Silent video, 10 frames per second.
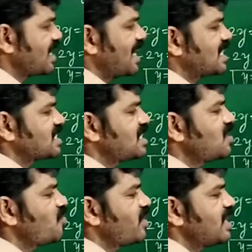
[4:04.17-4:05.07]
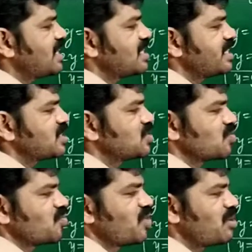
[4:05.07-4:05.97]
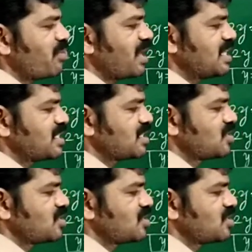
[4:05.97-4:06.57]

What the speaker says: X and y, it is one point.